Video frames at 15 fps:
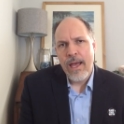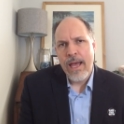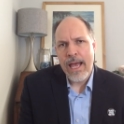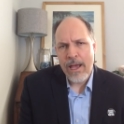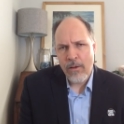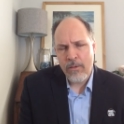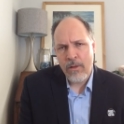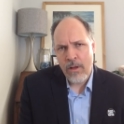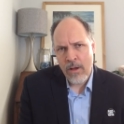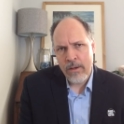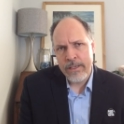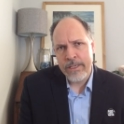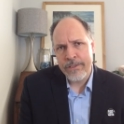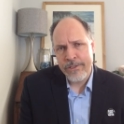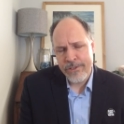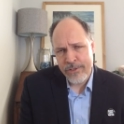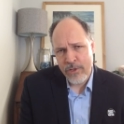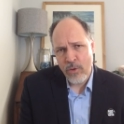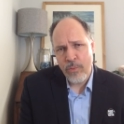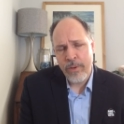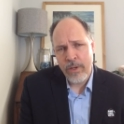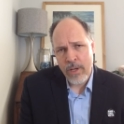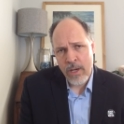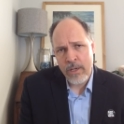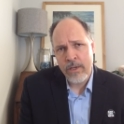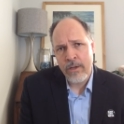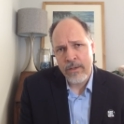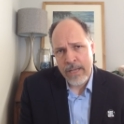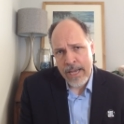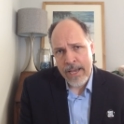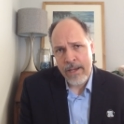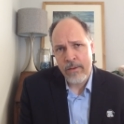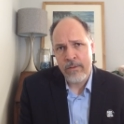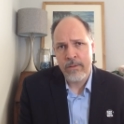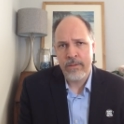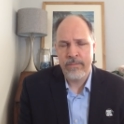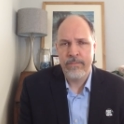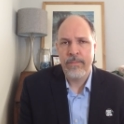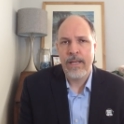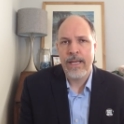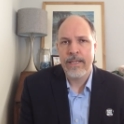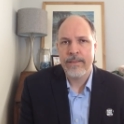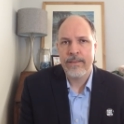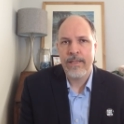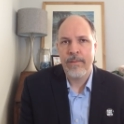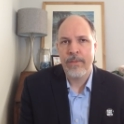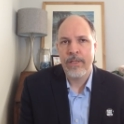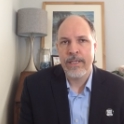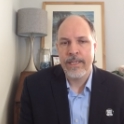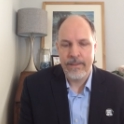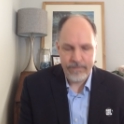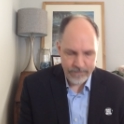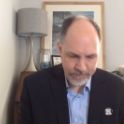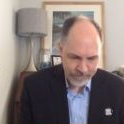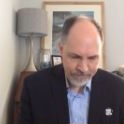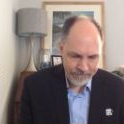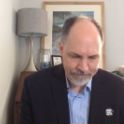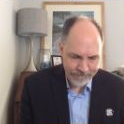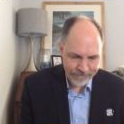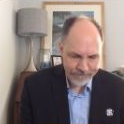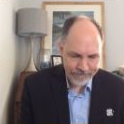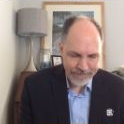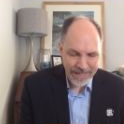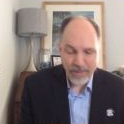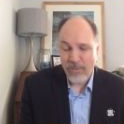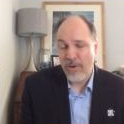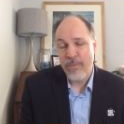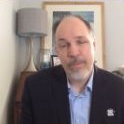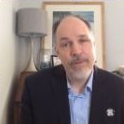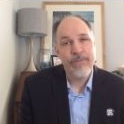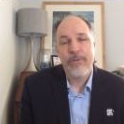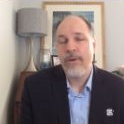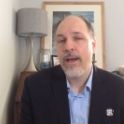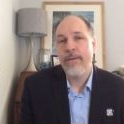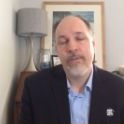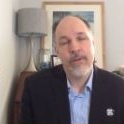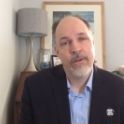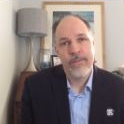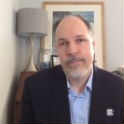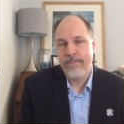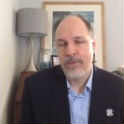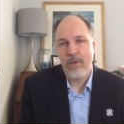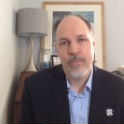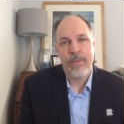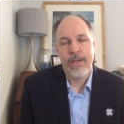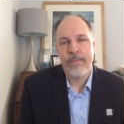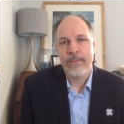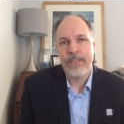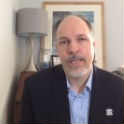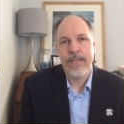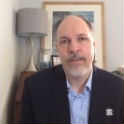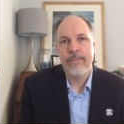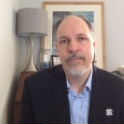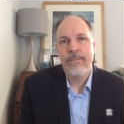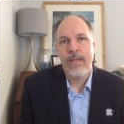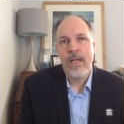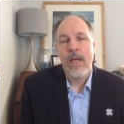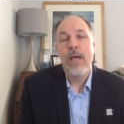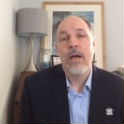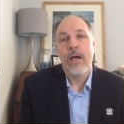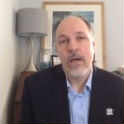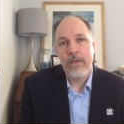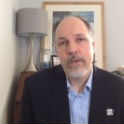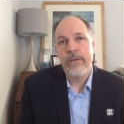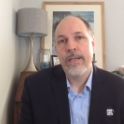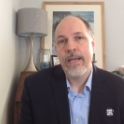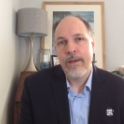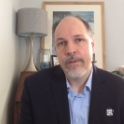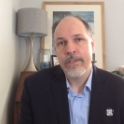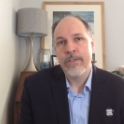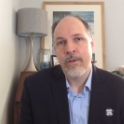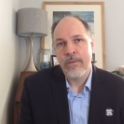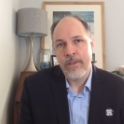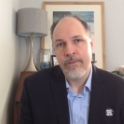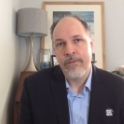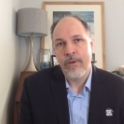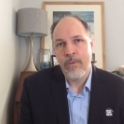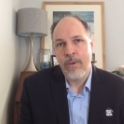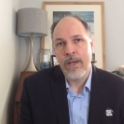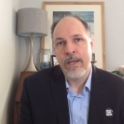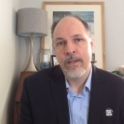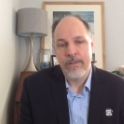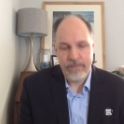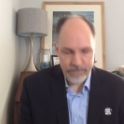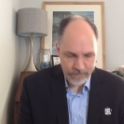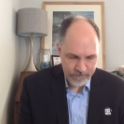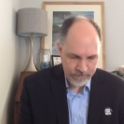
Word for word: How long is stupid hunker down? Asked Emily. Won't be forever, her mom said. Hunker down is only for a while.